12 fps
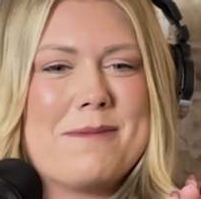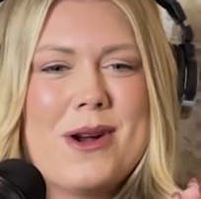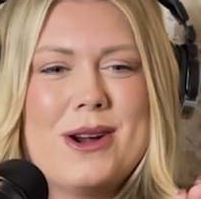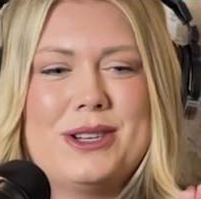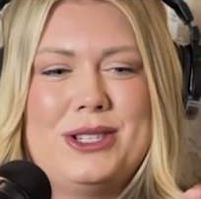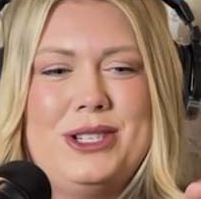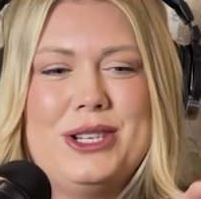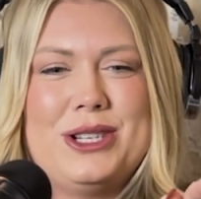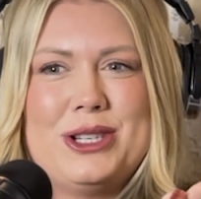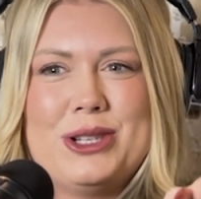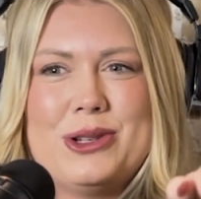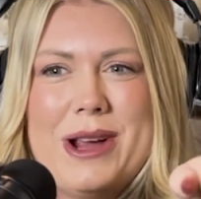marks
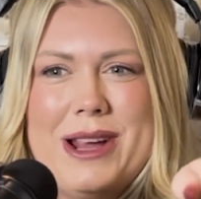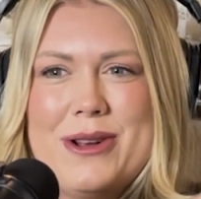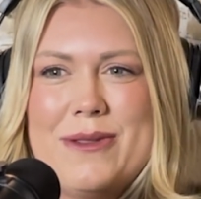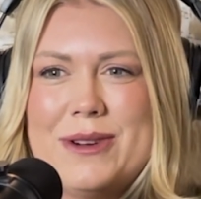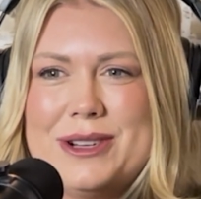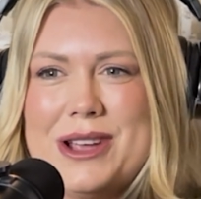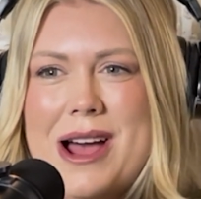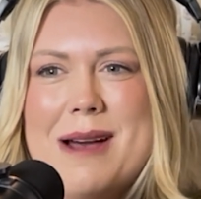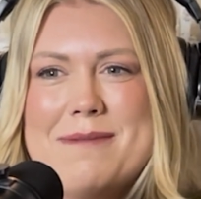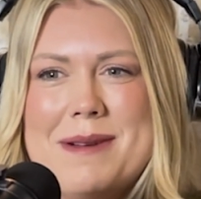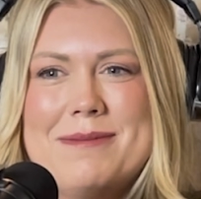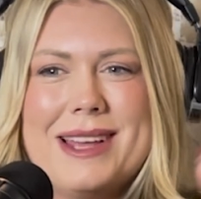just straight over
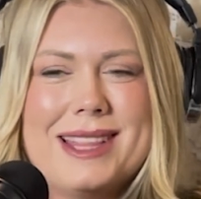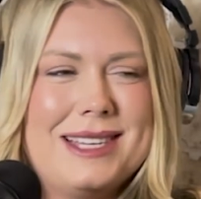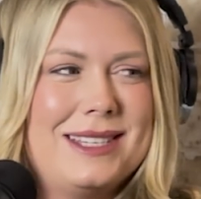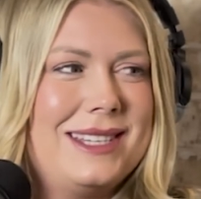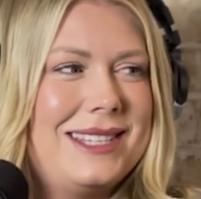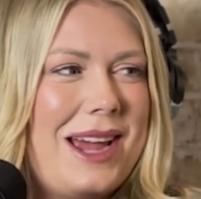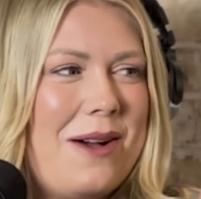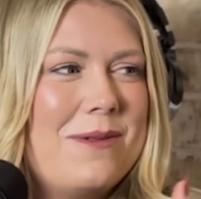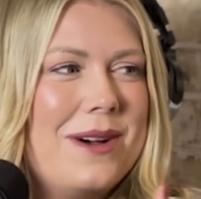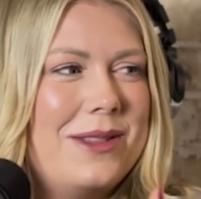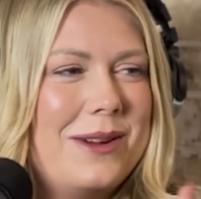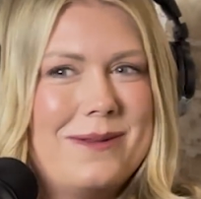top. I'm like, this is how
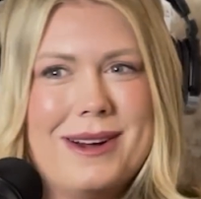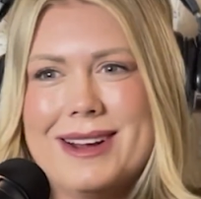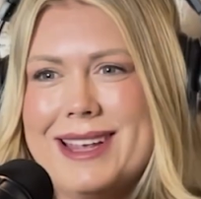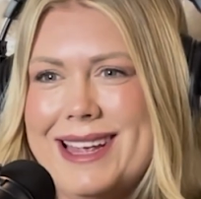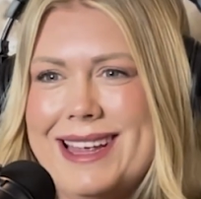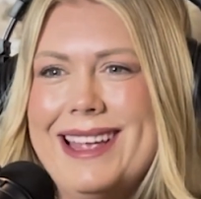well they're working.